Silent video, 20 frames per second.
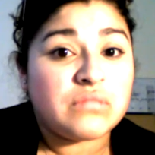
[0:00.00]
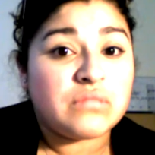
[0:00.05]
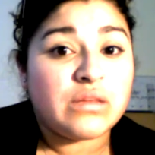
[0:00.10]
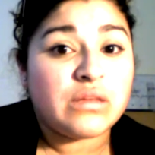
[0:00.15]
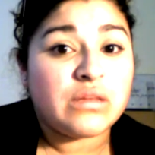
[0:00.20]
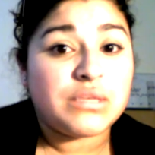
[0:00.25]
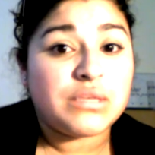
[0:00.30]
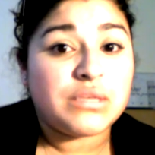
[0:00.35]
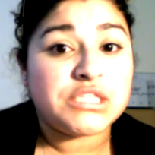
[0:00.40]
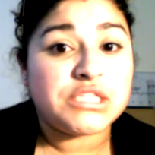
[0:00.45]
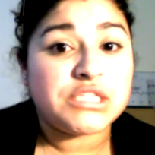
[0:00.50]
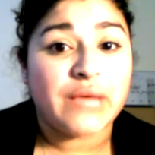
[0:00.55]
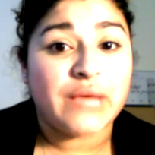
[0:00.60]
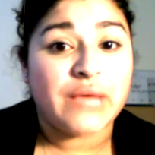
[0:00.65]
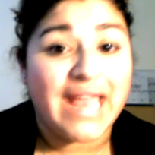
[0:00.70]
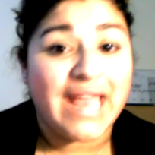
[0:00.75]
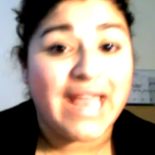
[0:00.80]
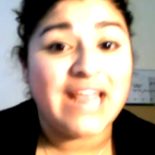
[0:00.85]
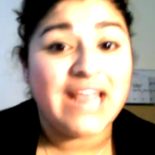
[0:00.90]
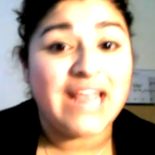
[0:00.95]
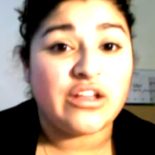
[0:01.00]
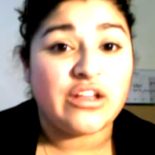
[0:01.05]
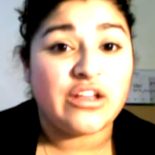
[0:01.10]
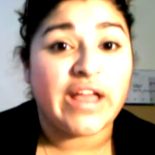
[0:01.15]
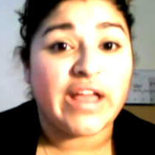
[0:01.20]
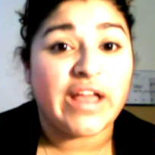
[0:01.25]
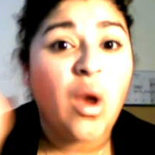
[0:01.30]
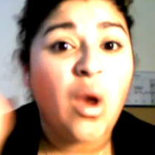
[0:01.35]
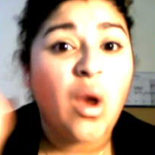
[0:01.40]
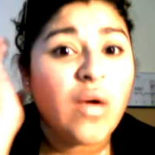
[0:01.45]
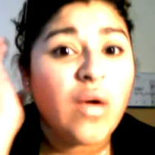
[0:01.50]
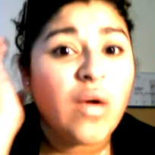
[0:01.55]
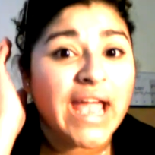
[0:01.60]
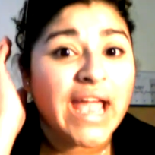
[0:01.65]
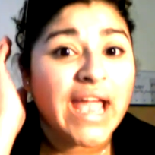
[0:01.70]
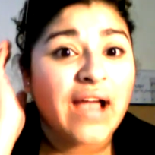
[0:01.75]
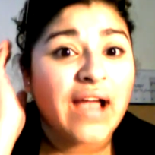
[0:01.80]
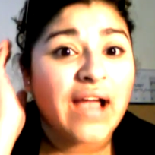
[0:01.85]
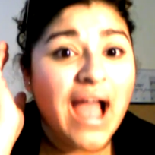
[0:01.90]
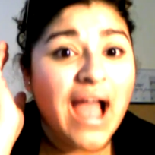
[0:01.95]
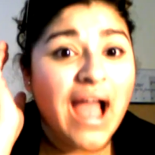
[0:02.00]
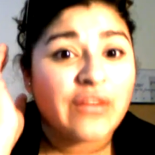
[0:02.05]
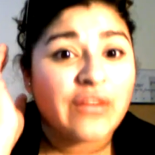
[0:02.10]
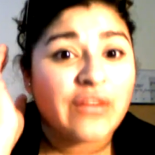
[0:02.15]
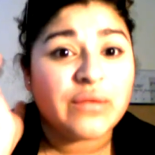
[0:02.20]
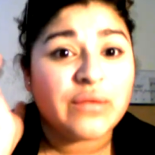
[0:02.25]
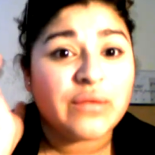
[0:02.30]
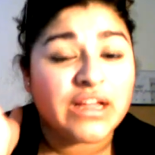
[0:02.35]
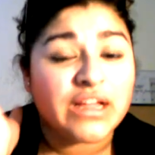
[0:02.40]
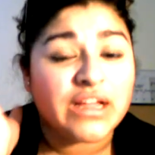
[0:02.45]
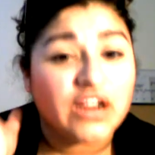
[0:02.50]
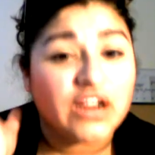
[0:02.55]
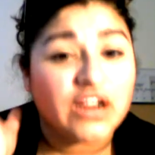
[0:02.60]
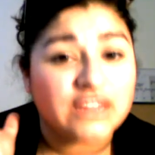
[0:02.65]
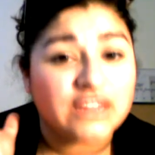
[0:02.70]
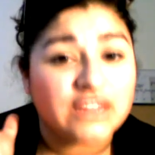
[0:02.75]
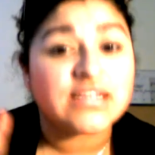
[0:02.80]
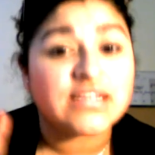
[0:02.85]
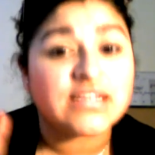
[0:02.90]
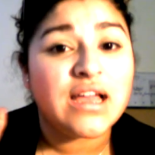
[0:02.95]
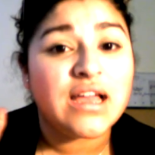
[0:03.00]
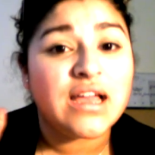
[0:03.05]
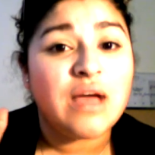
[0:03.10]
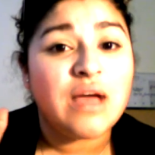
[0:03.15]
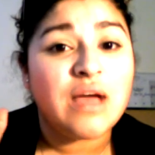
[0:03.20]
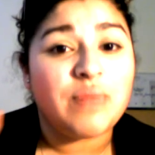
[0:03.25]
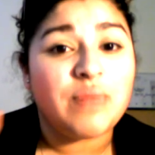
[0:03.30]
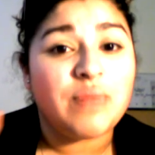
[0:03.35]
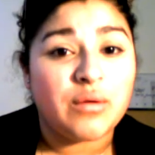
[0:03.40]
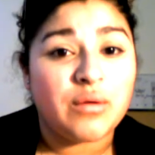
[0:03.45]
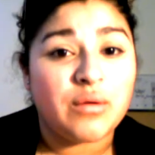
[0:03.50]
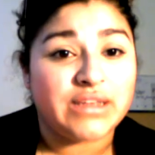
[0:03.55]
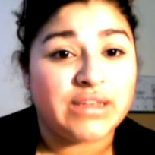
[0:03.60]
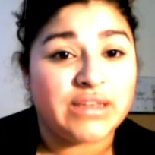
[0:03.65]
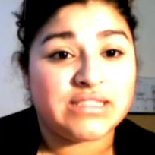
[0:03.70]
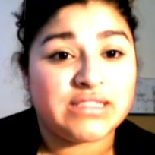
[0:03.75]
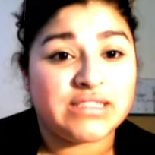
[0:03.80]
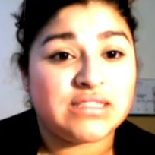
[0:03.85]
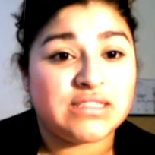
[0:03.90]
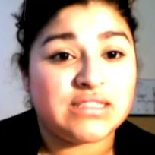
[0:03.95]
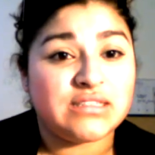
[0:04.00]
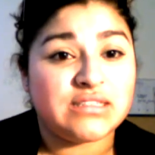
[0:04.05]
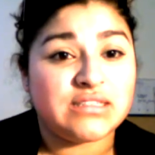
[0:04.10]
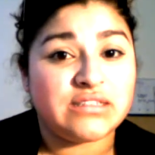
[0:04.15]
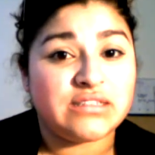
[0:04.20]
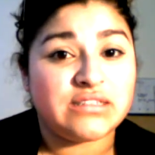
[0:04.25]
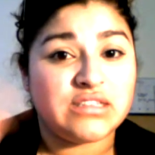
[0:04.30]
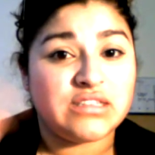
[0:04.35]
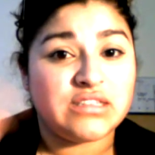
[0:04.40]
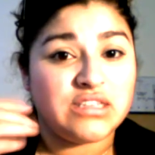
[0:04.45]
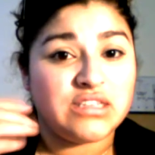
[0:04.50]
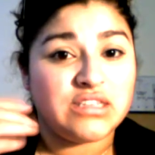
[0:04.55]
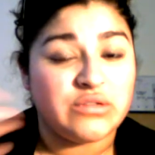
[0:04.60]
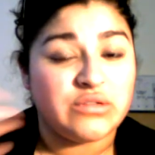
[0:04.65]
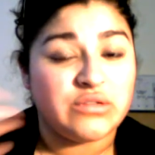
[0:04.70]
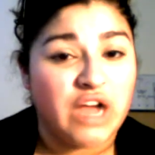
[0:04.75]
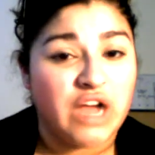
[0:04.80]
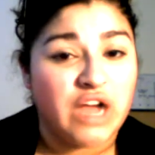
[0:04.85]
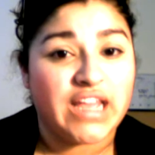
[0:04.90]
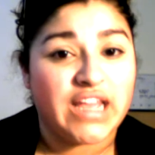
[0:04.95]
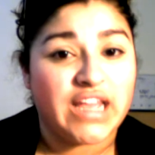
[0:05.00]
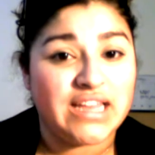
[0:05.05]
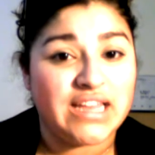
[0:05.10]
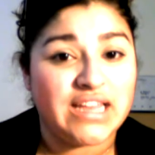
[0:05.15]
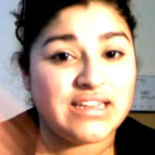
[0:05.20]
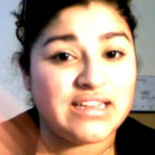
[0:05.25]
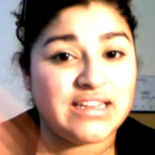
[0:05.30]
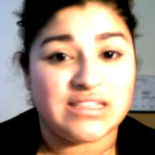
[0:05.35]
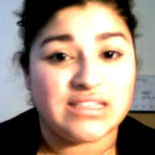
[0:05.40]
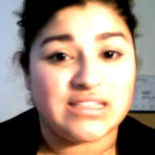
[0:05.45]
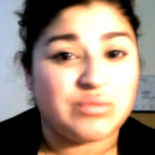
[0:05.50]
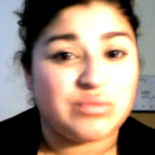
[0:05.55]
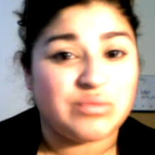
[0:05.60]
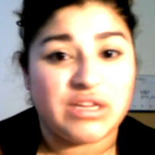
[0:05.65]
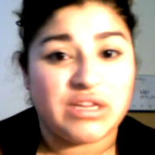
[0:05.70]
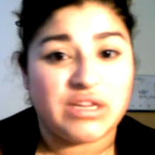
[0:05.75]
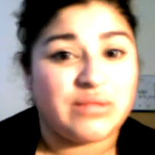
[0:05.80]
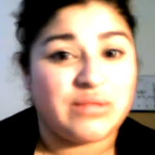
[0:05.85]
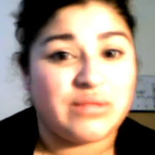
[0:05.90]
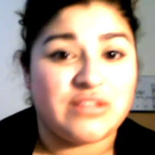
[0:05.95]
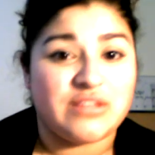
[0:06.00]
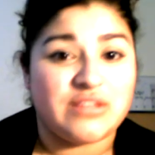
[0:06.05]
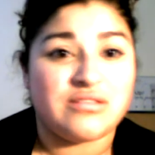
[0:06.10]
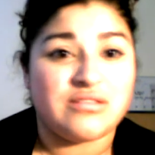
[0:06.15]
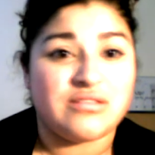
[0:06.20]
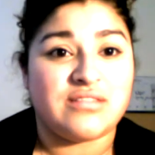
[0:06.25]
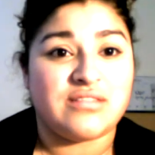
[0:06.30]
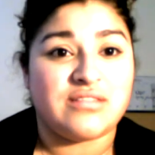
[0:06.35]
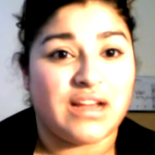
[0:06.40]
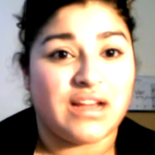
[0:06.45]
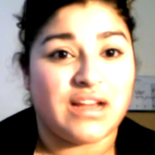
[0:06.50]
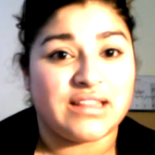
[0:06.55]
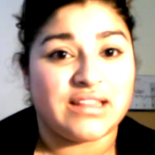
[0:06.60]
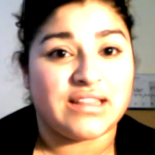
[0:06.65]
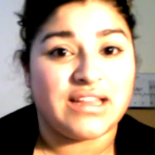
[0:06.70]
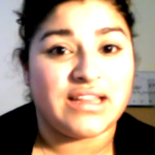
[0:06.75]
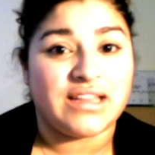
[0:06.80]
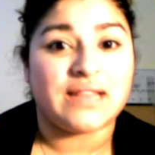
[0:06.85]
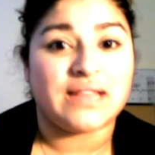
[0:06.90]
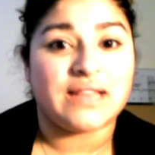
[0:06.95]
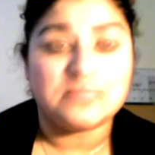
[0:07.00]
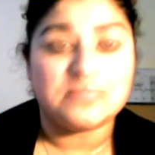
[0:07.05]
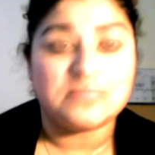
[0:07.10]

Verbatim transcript: once you hit it, you're like, okay, ow, that really hurts but once you knock it, it's pretty much done. Like,